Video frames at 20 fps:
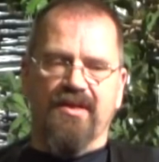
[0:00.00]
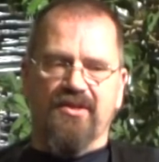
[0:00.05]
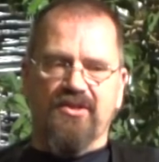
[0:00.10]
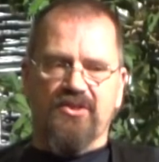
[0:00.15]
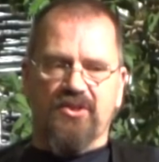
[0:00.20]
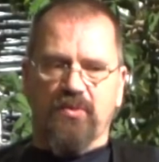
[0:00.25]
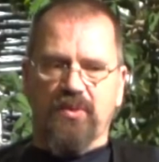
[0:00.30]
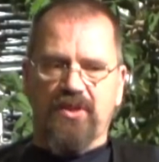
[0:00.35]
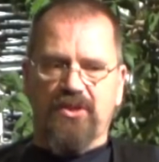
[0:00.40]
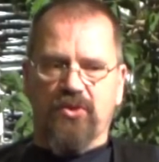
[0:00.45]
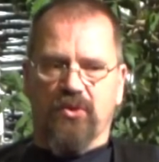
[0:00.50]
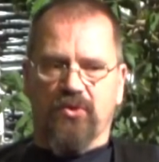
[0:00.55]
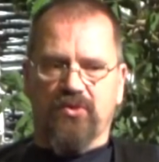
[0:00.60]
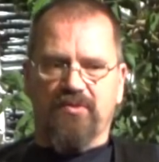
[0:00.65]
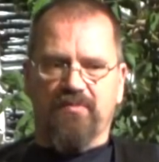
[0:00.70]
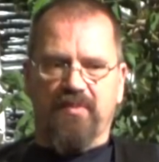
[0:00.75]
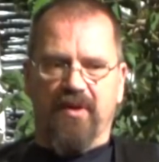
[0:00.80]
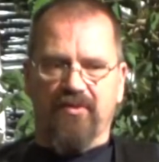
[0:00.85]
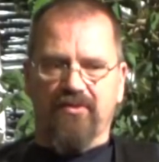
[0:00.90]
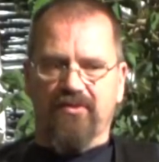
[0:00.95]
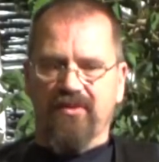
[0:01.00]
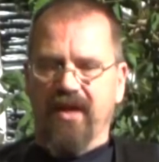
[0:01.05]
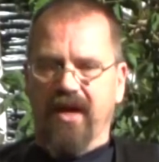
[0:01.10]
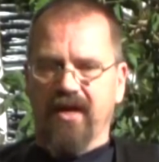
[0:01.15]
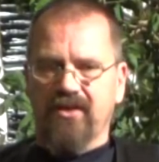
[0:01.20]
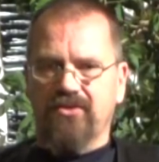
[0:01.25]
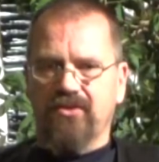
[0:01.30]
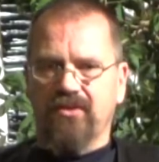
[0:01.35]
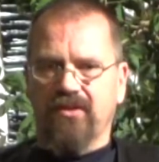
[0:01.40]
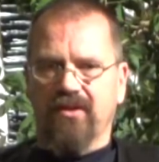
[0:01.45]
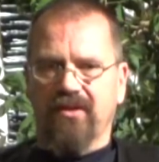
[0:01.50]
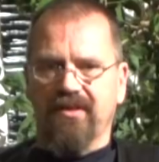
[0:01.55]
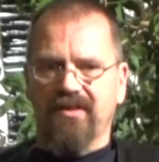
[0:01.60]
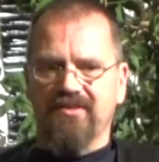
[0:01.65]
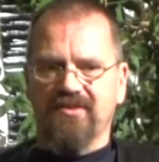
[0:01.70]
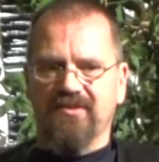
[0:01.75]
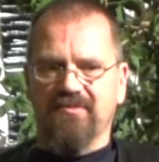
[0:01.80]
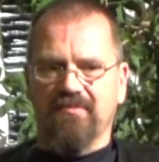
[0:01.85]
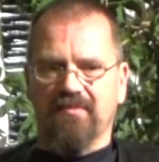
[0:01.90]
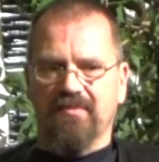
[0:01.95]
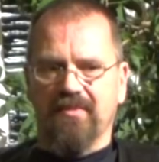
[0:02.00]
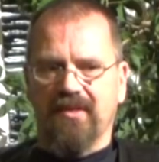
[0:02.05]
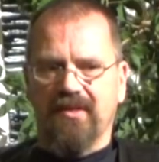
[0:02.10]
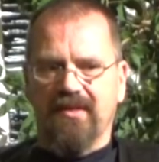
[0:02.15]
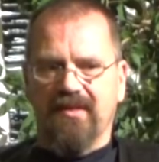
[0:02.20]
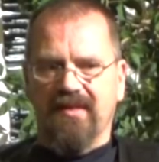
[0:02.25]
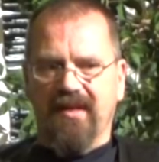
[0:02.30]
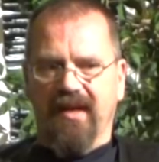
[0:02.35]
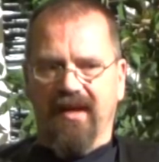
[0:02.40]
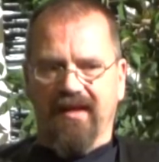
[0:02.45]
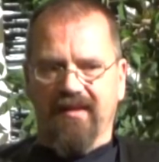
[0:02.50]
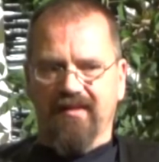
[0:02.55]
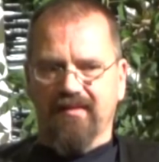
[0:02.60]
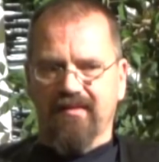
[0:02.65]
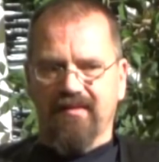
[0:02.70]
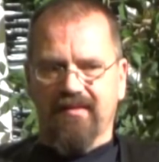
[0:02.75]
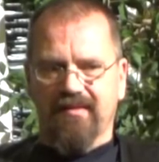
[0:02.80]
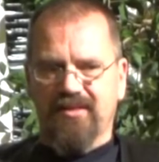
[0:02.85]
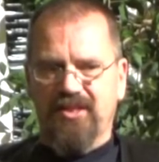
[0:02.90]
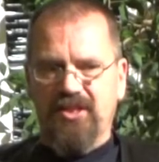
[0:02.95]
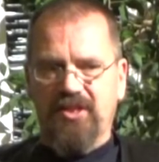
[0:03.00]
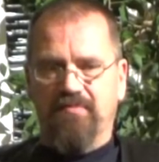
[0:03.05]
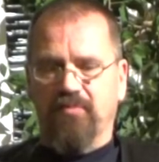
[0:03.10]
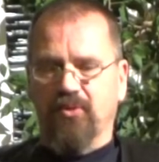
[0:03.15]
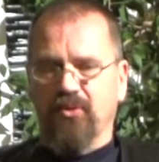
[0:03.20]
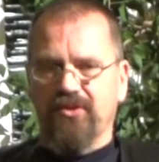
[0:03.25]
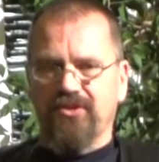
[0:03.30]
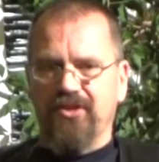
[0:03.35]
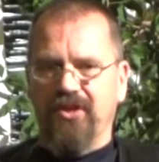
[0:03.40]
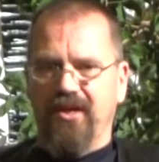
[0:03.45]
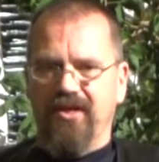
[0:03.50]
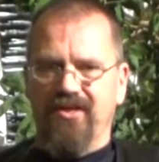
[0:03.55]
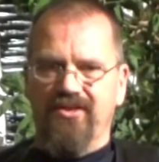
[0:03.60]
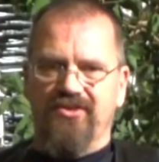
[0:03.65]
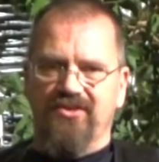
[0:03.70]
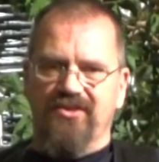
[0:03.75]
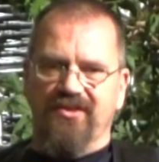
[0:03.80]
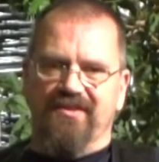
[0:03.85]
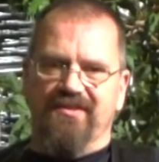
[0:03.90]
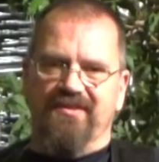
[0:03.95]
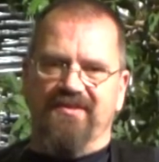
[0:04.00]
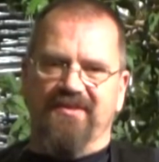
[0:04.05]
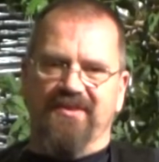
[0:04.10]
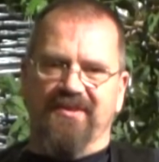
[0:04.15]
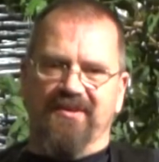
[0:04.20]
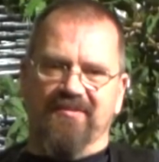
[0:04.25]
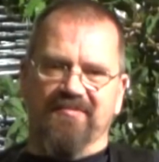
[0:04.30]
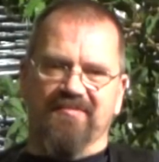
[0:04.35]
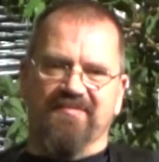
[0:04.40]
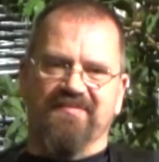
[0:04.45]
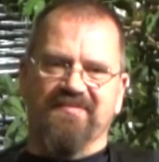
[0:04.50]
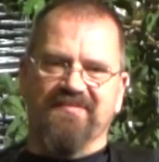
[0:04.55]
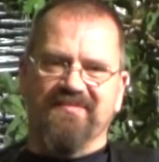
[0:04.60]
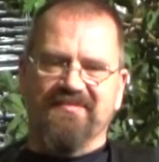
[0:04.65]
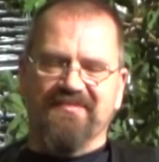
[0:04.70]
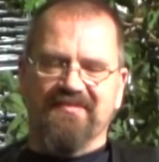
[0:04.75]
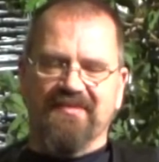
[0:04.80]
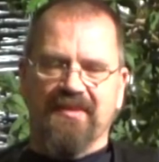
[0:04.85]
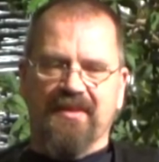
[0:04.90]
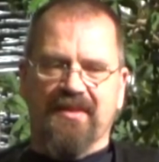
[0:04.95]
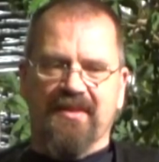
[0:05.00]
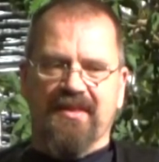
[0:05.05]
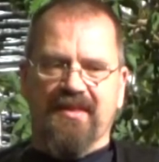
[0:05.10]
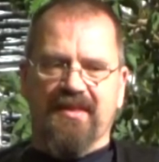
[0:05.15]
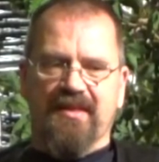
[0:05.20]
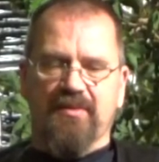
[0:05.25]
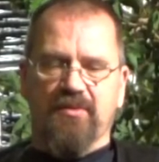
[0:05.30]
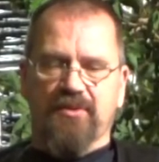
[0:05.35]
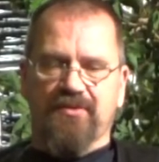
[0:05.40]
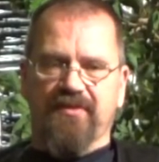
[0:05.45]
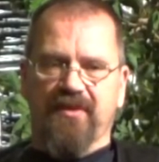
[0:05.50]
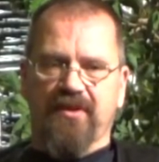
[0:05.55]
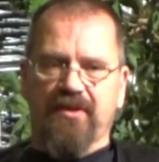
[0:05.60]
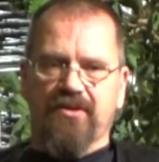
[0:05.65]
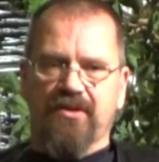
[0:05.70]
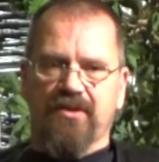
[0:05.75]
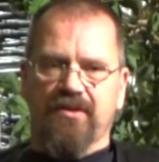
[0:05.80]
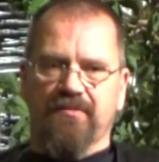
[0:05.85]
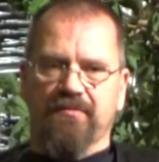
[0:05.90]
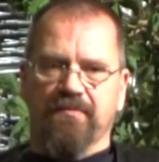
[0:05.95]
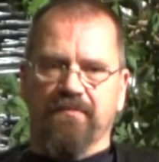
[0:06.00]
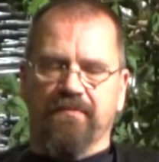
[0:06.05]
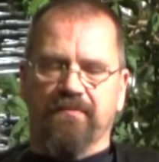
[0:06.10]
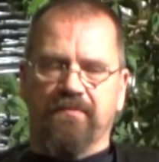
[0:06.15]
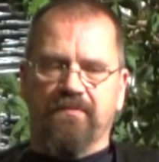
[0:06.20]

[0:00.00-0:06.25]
So we talked about nationalism and deportation, you know. It was very good.